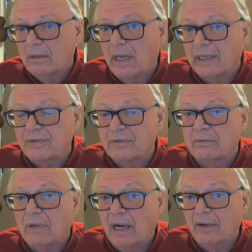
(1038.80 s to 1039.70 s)
that's
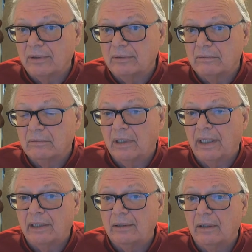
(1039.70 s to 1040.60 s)
Ireland.
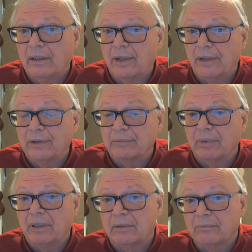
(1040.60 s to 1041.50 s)
And another
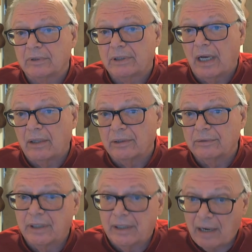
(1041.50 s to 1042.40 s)
uh, color,
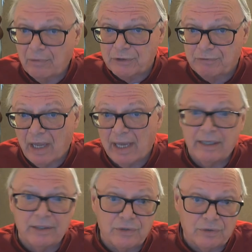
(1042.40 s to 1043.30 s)
the Irish
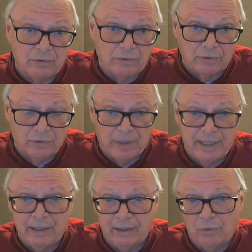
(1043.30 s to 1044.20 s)
flag is
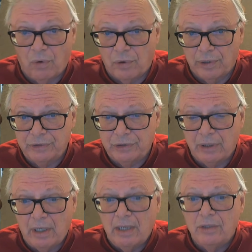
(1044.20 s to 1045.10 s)
green and orange.
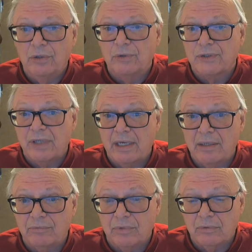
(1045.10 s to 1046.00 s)
You'll
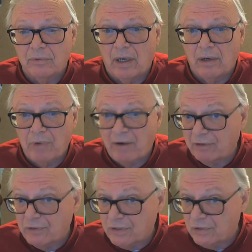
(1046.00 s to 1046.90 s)
see uh,
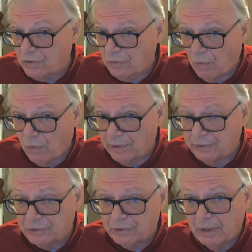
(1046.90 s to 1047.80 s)
references to
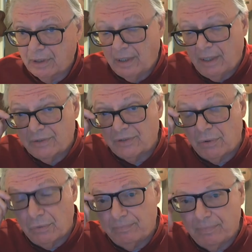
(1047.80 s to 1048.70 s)
orange.
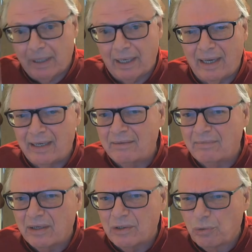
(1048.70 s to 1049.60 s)
So any
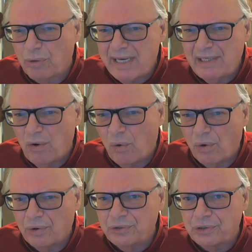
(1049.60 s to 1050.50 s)

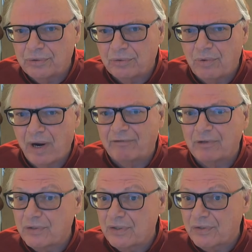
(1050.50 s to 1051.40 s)
green-orange
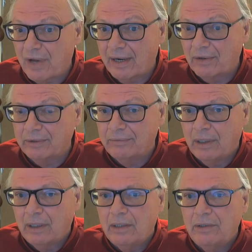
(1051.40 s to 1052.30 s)
references Ireland.
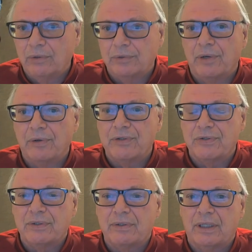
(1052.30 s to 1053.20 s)
You'll
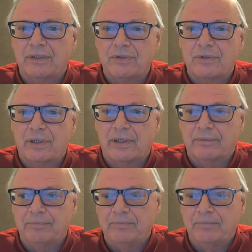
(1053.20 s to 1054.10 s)
notice it's uh,
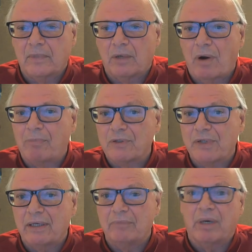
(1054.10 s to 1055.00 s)

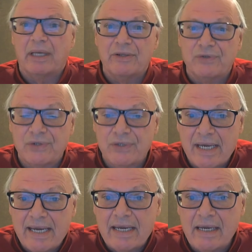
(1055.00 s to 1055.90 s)
represented by the
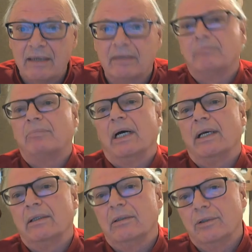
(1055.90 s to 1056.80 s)
sea, by
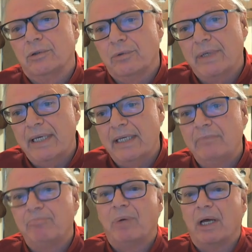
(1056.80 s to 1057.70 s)

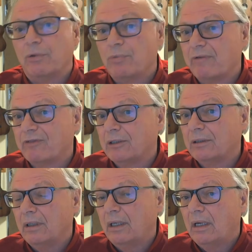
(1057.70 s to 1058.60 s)
green, by the
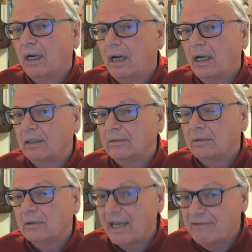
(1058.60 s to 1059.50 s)
river, uh,
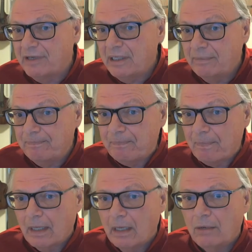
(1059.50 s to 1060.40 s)
Liffey
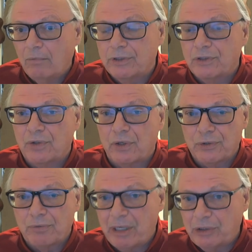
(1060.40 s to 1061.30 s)
which is
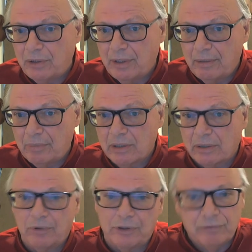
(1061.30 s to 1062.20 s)
also mentioned in the book,
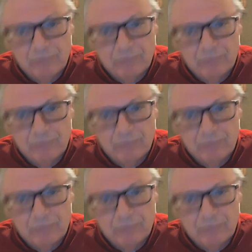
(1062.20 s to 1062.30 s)
which